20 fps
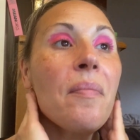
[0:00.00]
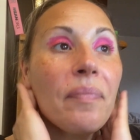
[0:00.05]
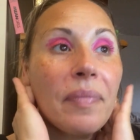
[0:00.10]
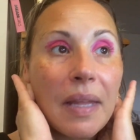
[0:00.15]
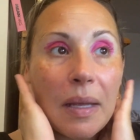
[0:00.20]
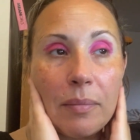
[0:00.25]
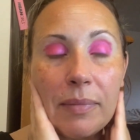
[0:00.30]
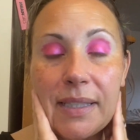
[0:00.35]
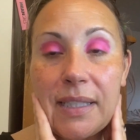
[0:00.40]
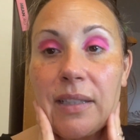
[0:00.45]

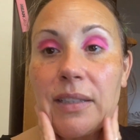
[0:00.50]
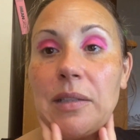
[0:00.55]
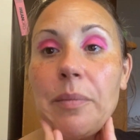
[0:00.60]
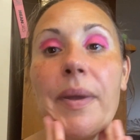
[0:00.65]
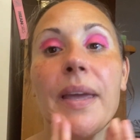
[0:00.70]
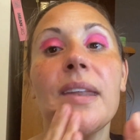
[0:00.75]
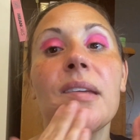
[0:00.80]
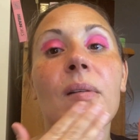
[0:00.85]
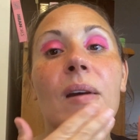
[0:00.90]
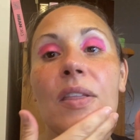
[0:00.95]
I'm still
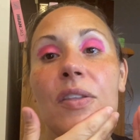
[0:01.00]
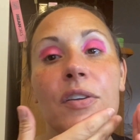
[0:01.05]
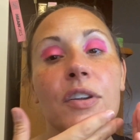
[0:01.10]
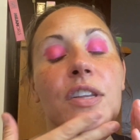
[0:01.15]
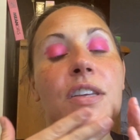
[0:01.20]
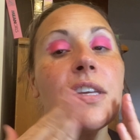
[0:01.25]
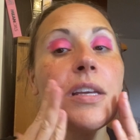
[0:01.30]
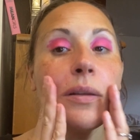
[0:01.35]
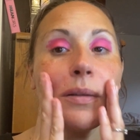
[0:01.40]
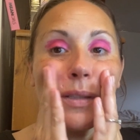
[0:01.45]
debating whether
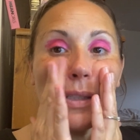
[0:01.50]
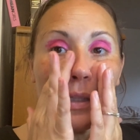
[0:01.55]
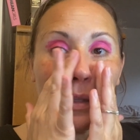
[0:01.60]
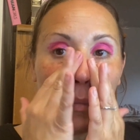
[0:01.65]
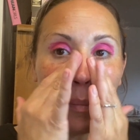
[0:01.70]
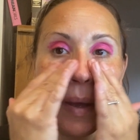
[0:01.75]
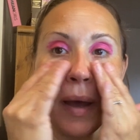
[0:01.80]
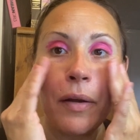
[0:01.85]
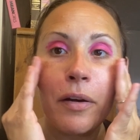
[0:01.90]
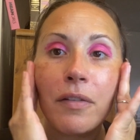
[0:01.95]
to use the
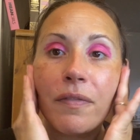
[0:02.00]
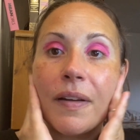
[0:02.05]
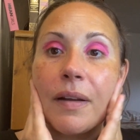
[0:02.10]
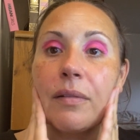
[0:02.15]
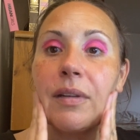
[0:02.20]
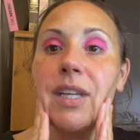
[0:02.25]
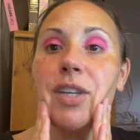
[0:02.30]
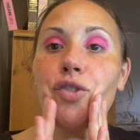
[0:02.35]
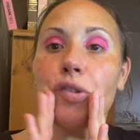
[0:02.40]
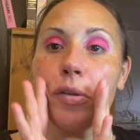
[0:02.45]
powder
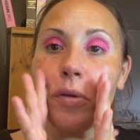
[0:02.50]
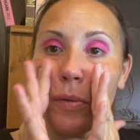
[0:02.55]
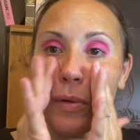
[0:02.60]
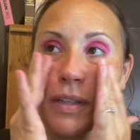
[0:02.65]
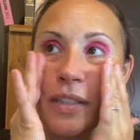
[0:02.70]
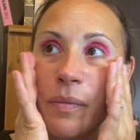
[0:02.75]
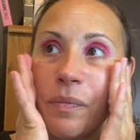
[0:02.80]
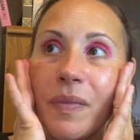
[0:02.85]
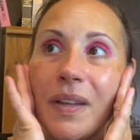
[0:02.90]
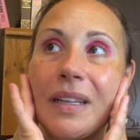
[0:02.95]
foundation or
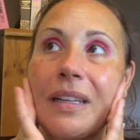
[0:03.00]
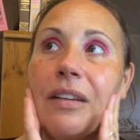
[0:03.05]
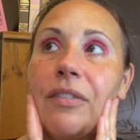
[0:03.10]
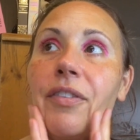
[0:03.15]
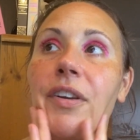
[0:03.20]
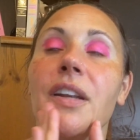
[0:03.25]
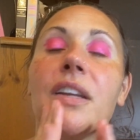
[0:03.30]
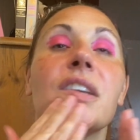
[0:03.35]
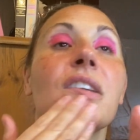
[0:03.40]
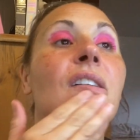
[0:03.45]
something
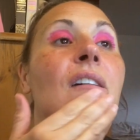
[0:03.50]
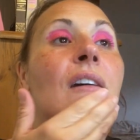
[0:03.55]
different.